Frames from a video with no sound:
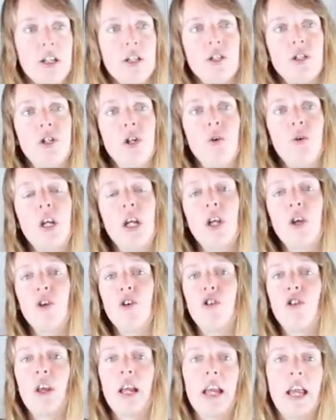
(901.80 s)
is doing
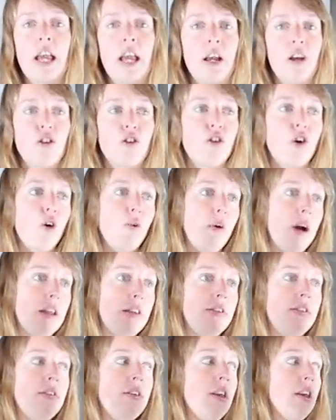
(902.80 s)
usually, I can't control
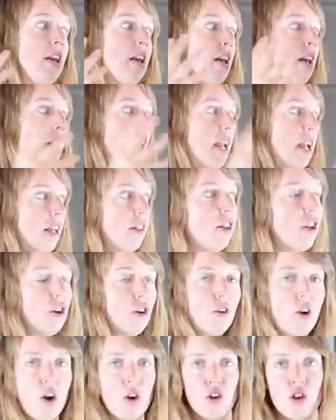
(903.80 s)
what's in the
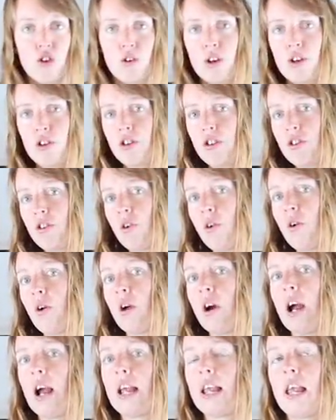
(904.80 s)
grocery
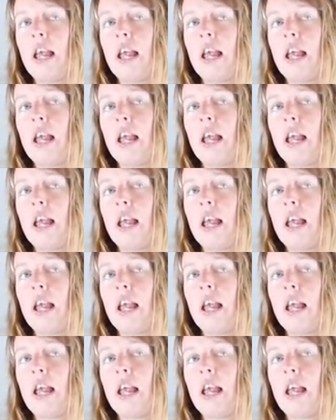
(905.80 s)
store, I